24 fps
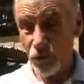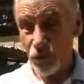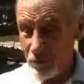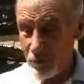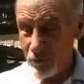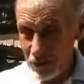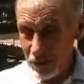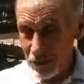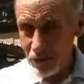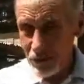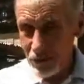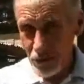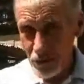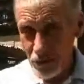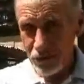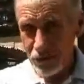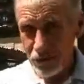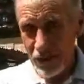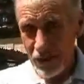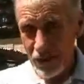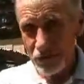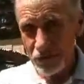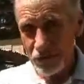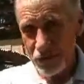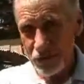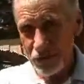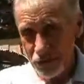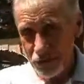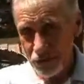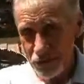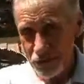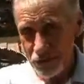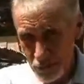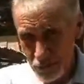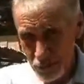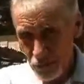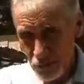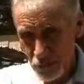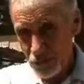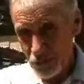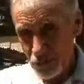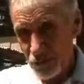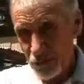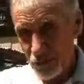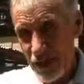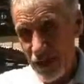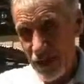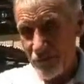A woman knows how to use a
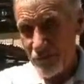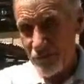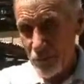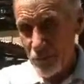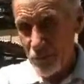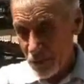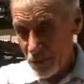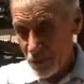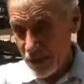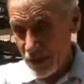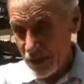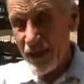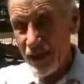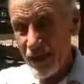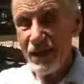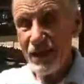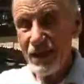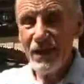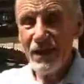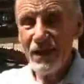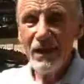bolo. Everybody.